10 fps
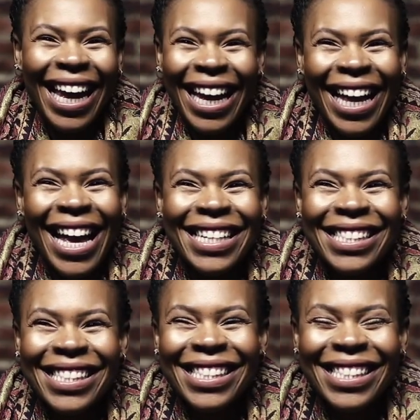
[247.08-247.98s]

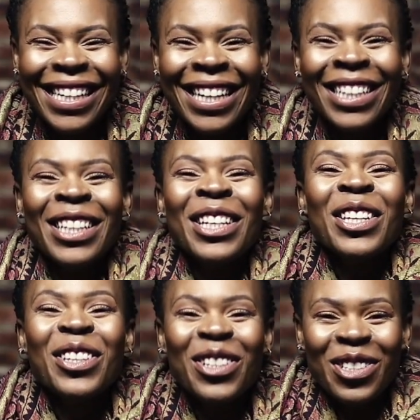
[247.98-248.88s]
Guys,
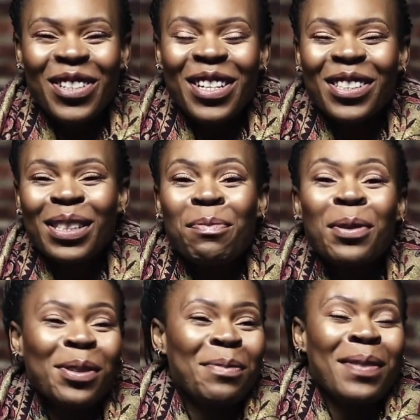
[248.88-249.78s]
usually you're
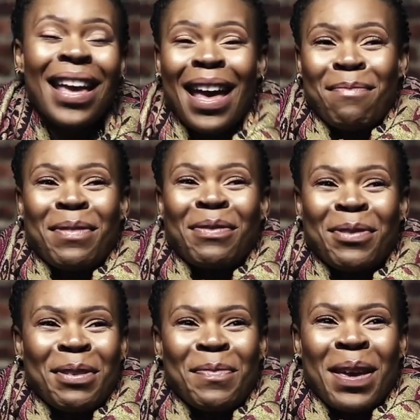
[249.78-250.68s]
supposed to be happy
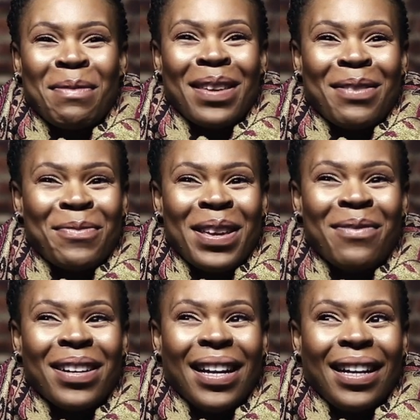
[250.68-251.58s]
for a baby. We
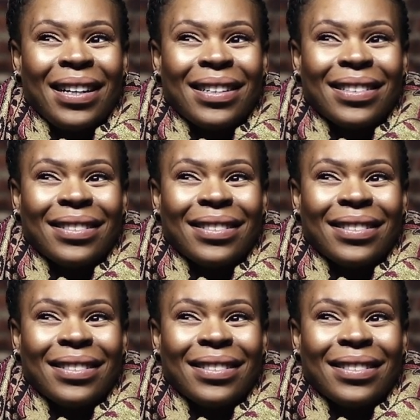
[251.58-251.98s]
were like,